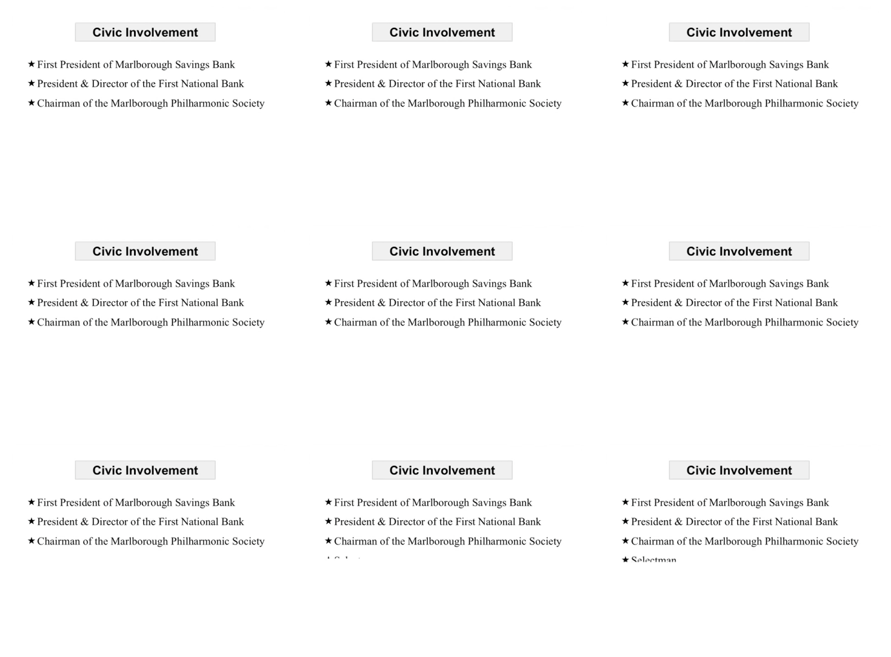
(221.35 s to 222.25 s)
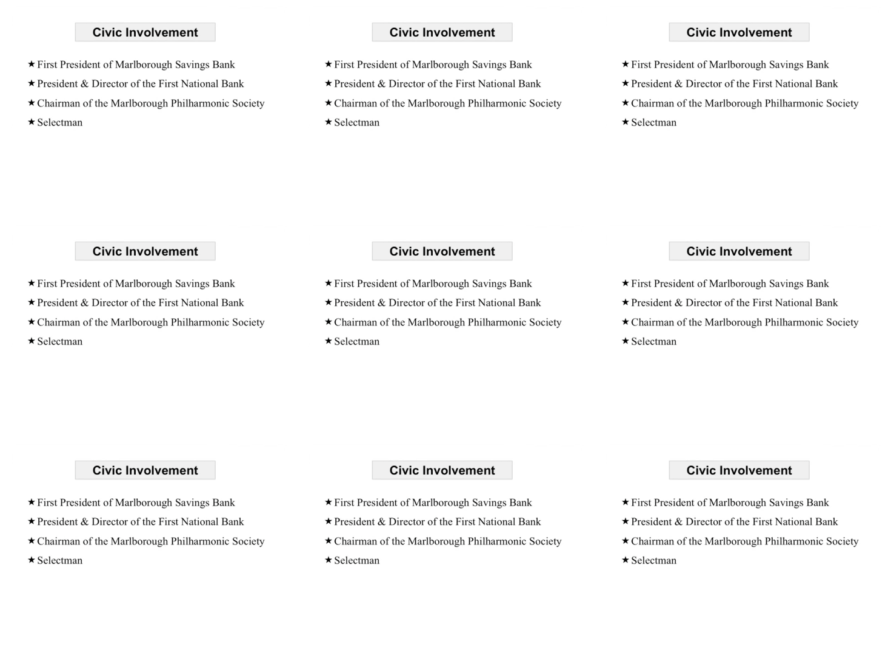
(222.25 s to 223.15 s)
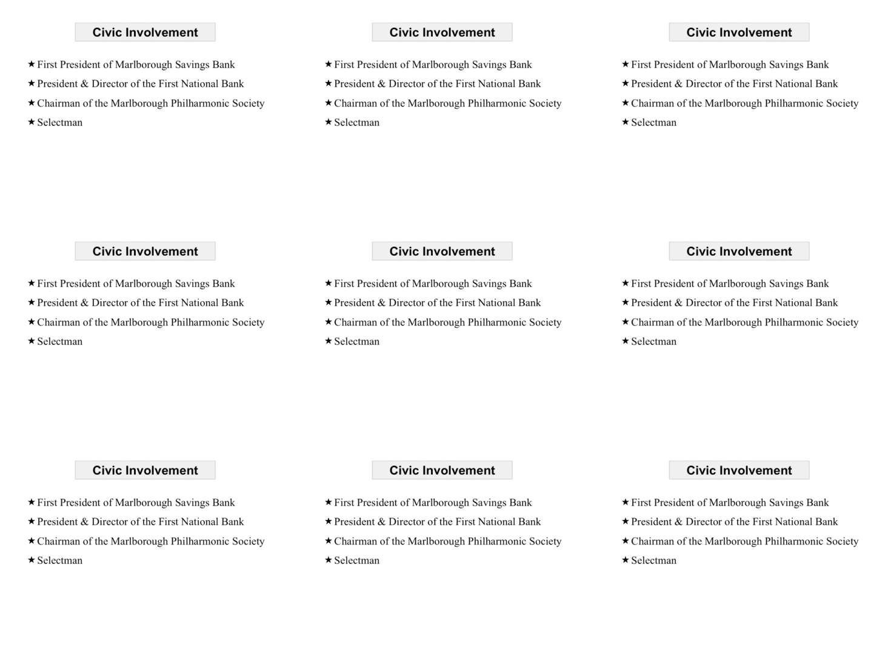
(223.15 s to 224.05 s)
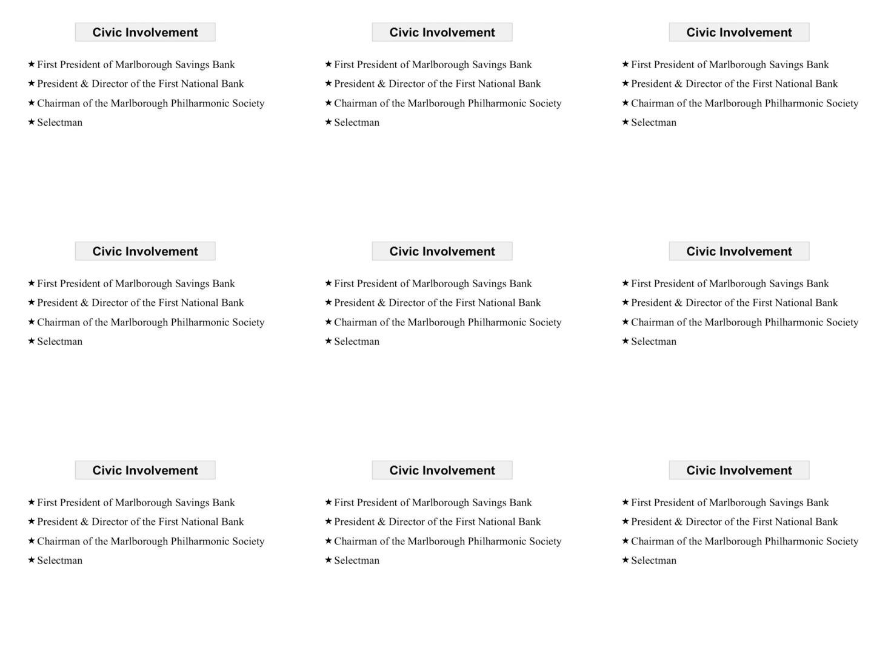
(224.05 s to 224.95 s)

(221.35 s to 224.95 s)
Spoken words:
[unreadable: no face in view]